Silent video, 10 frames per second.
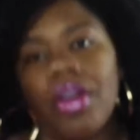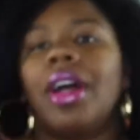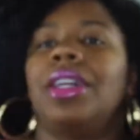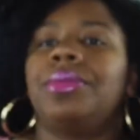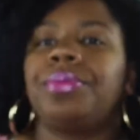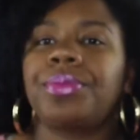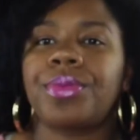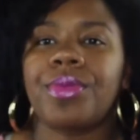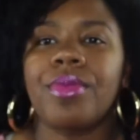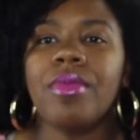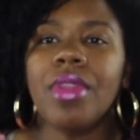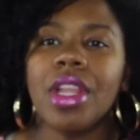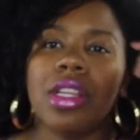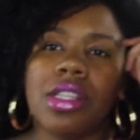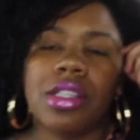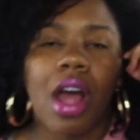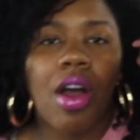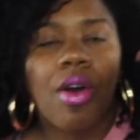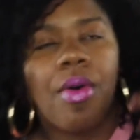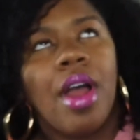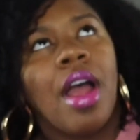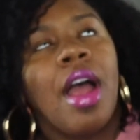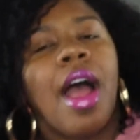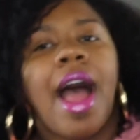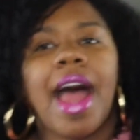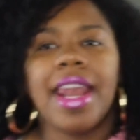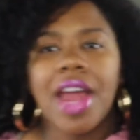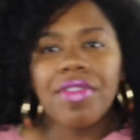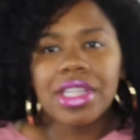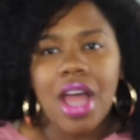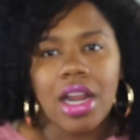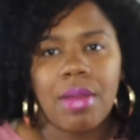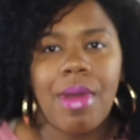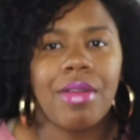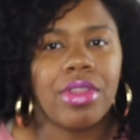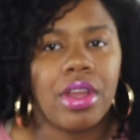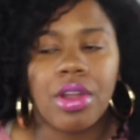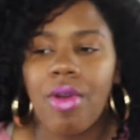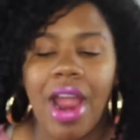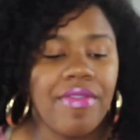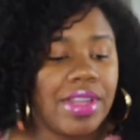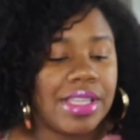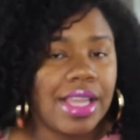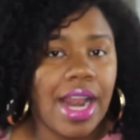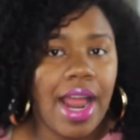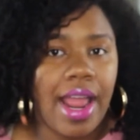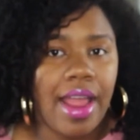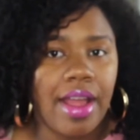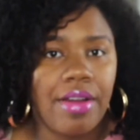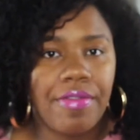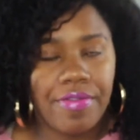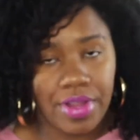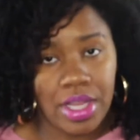Okay, so I never talked about the cravings that I have